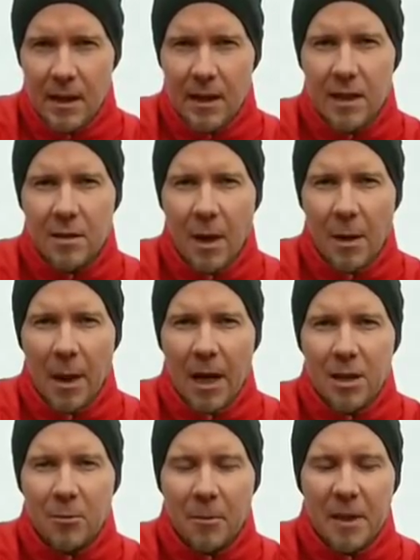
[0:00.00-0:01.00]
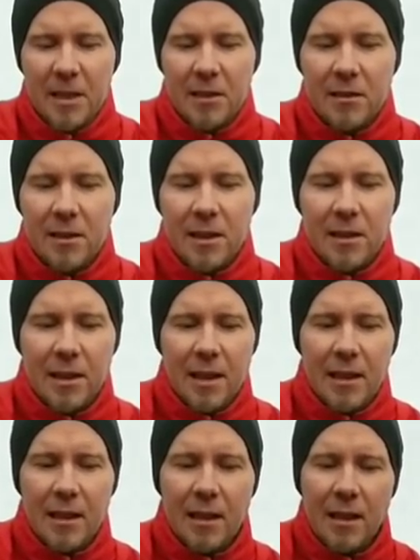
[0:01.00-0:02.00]
this is my maximum distance disc,
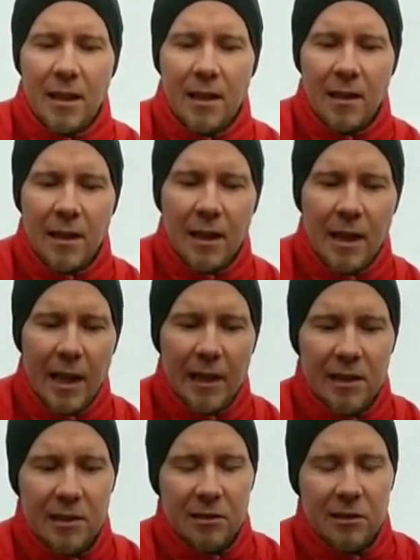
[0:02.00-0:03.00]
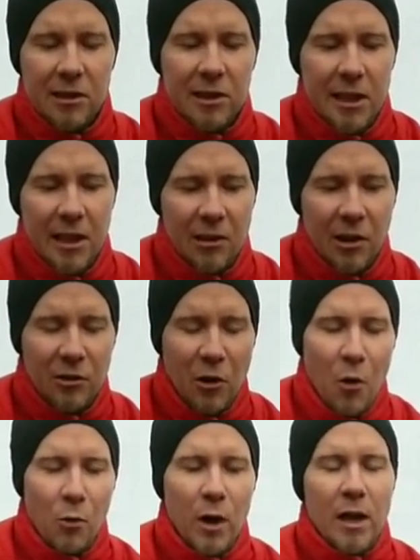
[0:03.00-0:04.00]
and it's still not
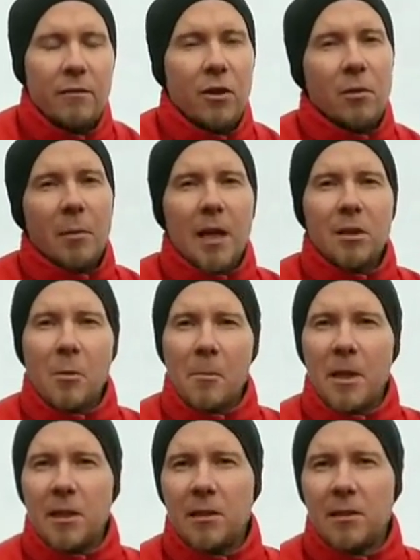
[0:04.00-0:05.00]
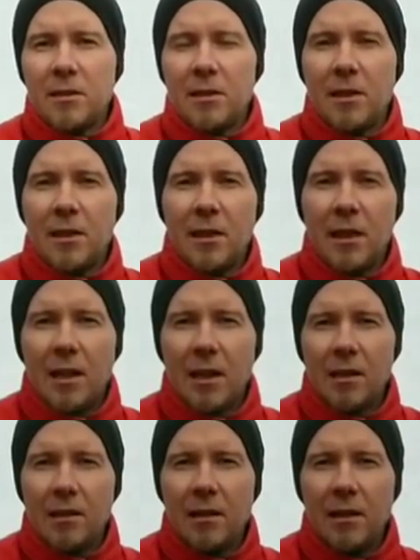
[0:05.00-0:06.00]
only for maximum distance. I
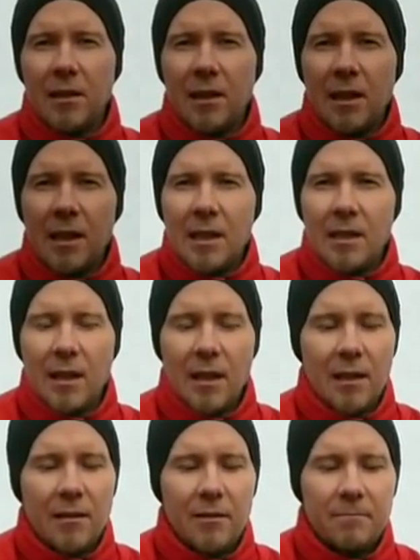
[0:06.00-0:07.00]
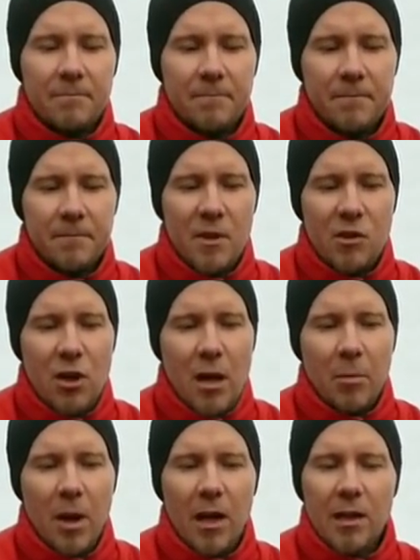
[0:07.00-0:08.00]
can
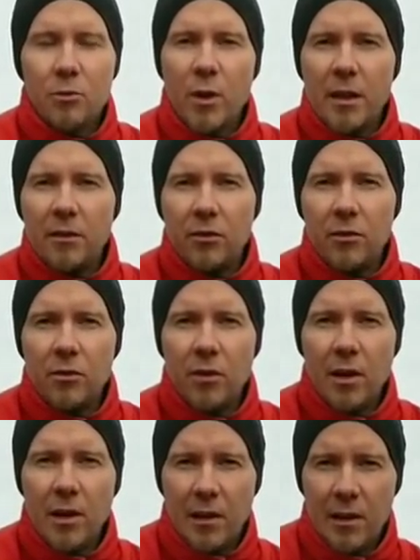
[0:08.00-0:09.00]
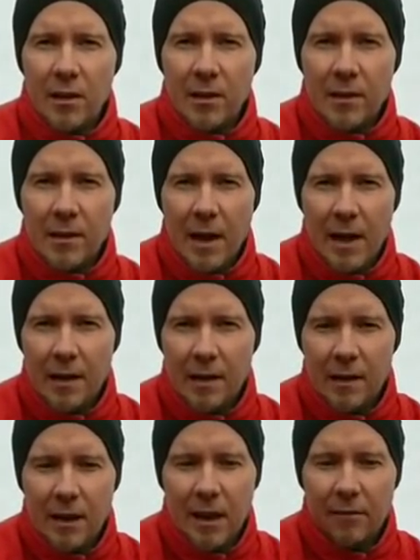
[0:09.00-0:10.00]
shape lines with it too,
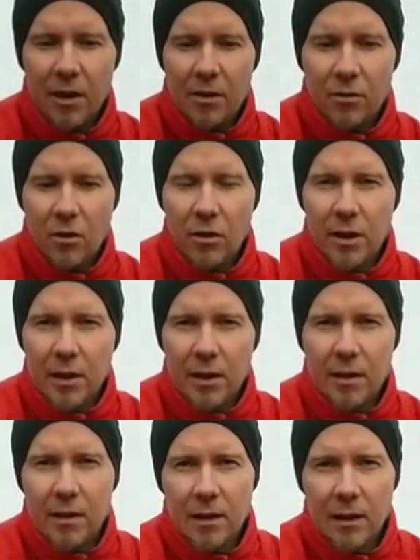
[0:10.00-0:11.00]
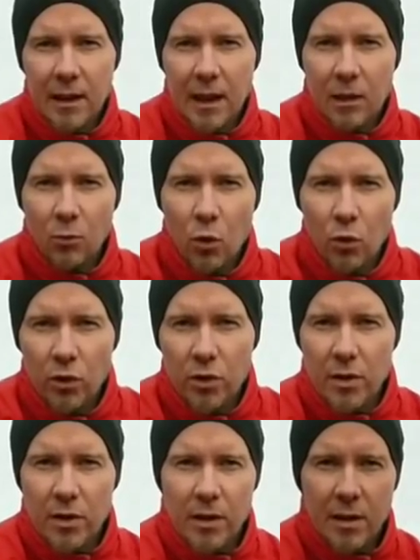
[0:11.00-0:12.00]
and even throw it in
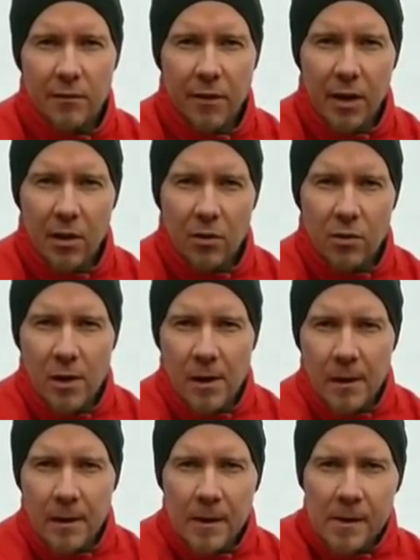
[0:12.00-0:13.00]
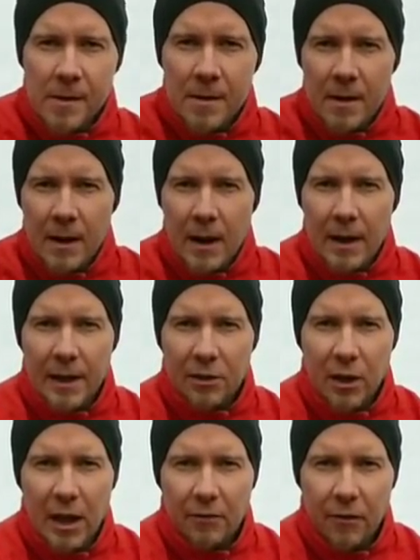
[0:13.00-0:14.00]
woods if I know I need
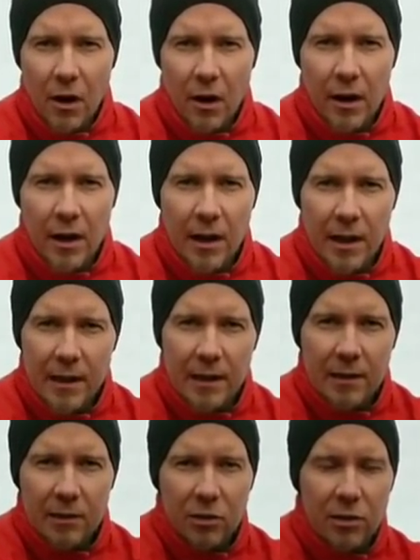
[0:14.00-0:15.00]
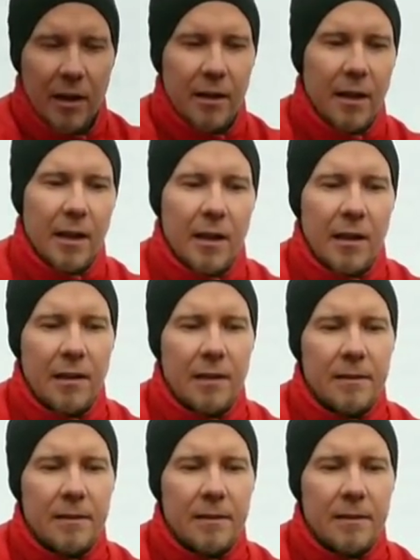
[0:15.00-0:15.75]
to get far, and then